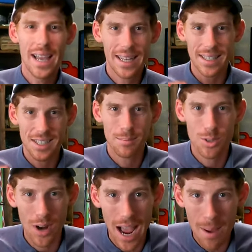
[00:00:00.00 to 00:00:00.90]
Hit the
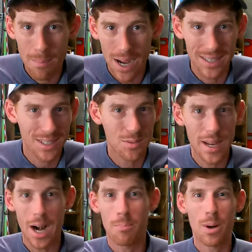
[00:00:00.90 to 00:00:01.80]
subscribe button, because
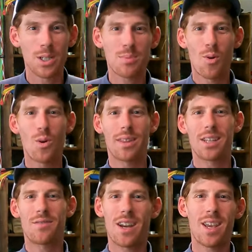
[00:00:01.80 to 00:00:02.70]
we got a bunch more of
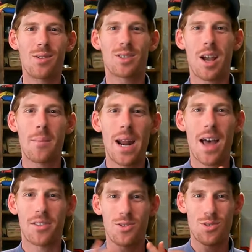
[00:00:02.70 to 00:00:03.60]
these videos coming
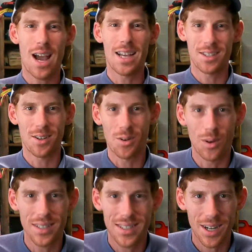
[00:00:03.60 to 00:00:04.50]
out that you guys are gonna
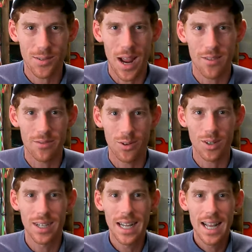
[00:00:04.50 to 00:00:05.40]
wanna stick around
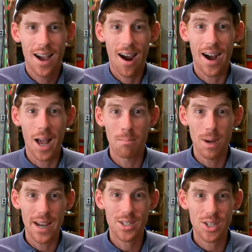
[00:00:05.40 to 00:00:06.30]
for. All right, I'm
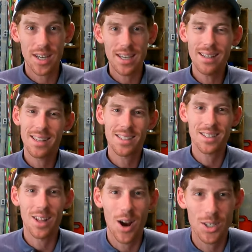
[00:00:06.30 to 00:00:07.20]
Mike G, this
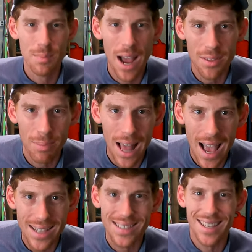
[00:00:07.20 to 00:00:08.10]
is Largemouth
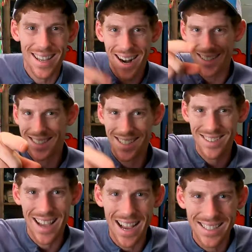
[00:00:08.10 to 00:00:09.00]
Blast, and I'll see
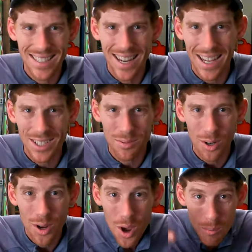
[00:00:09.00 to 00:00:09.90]
you guys in the next one.